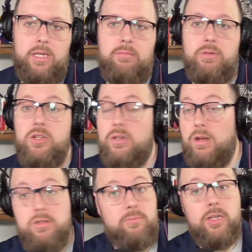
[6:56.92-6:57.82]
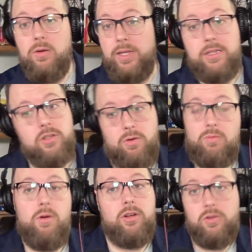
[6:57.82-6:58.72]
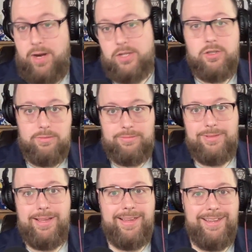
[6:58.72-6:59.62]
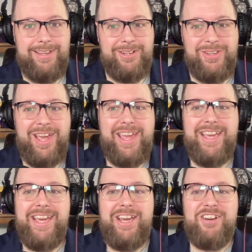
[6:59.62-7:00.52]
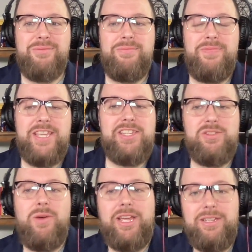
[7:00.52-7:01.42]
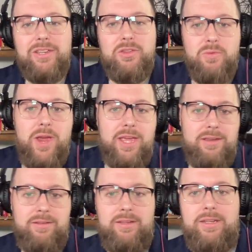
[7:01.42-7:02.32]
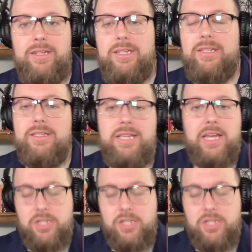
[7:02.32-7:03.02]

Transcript: But you could also be going in the total wrong direction. Okay? This is why click-through rate /